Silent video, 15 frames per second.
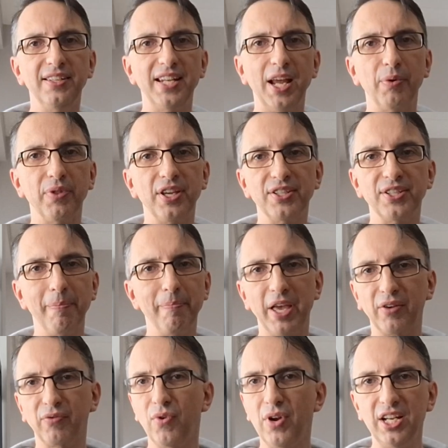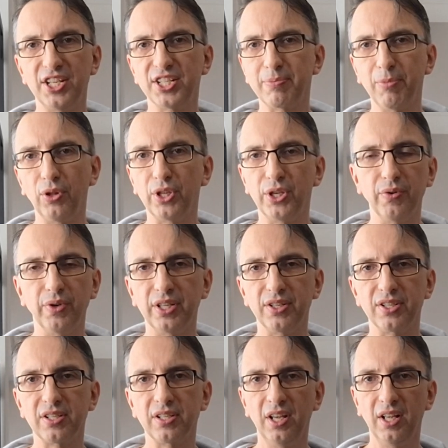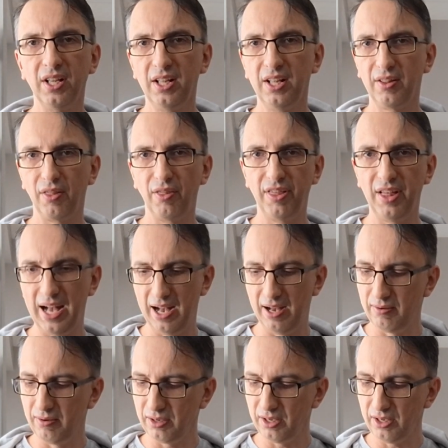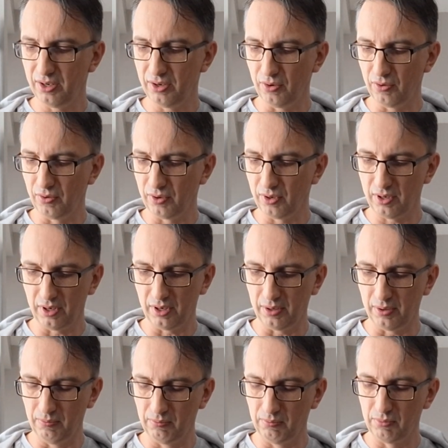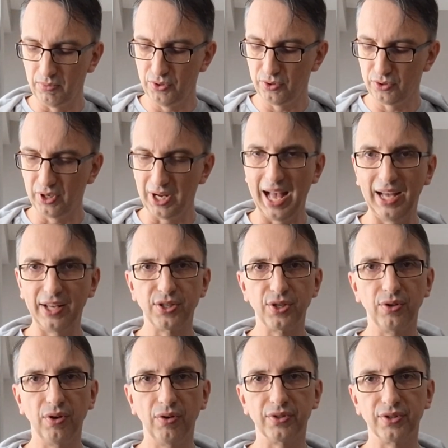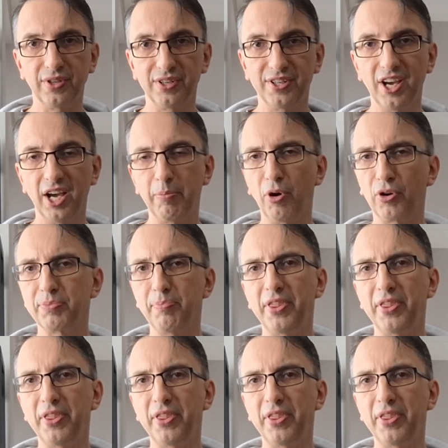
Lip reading: Nowadays, they make really small units that you could add to onto the DI box.